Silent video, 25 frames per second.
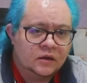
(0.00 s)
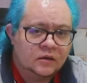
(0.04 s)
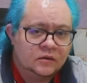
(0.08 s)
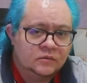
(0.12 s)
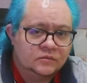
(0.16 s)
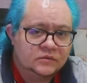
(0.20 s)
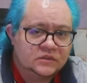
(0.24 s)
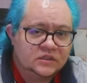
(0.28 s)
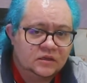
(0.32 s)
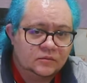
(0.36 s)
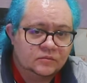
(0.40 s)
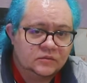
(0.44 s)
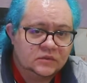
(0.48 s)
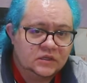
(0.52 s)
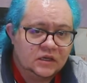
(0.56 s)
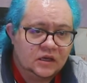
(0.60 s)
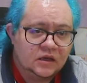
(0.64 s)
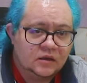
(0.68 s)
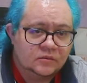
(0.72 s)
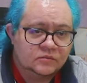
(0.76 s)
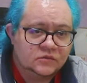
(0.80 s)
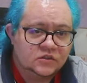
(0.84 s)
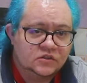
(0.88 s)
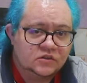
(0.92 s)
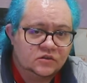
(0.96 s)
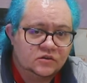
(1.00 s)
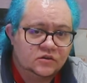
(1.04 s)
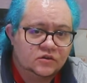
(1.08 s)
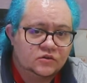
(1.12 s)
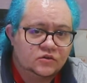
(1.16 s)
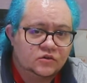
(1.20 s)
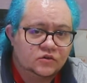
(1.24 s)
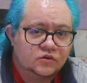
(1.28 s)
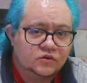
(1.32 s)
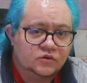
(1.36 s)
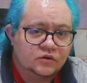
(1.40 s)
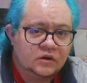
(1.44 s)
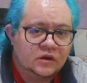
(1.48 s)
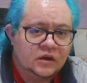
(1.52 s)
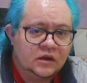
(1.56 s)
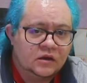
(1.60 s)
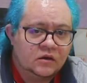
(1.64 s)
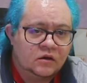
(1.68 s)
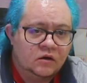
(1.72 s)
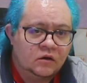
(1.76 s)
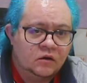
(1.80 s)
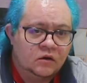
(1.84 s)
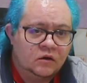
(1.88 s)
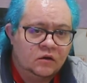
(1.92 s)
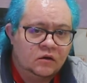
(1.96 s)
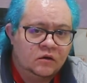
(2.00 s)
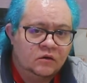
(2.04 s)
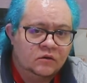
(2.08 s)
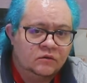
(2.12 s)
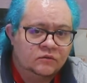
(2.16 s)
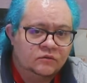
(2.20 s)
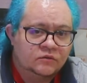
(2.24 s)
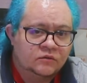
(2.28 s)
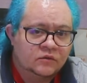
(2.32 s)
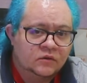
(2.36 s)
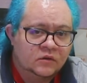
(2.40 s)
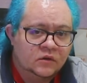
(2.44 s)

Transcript: sometimes to the degree of